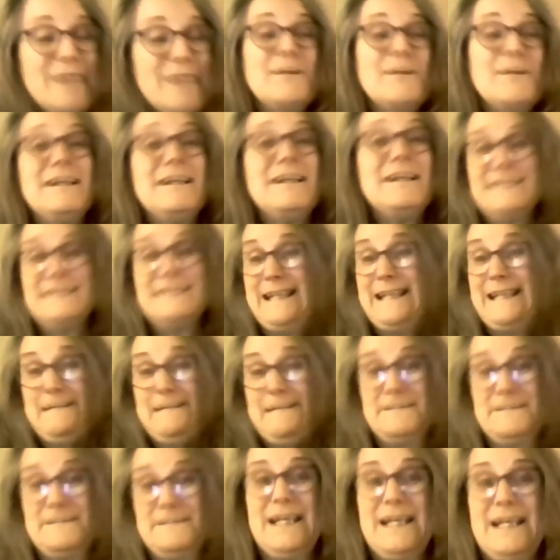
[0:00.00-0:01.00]
Well, yeah,
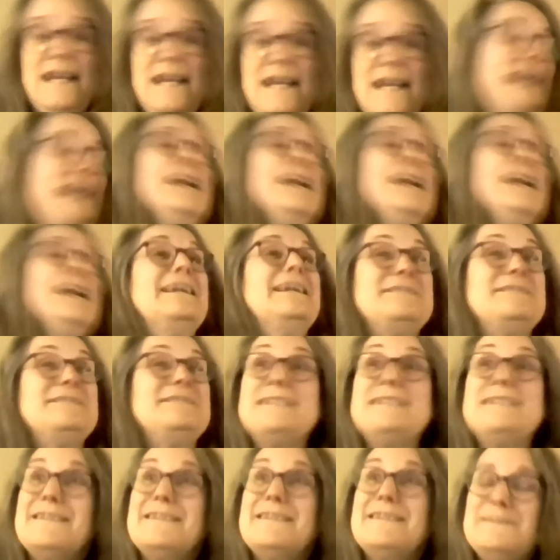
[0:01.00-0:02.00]
and
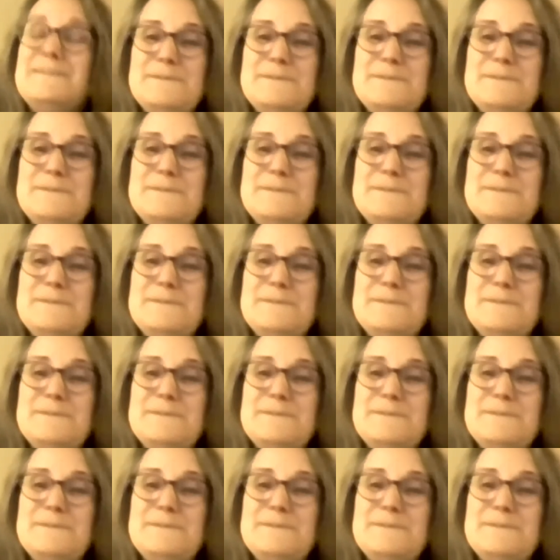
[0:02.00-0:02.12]
uh,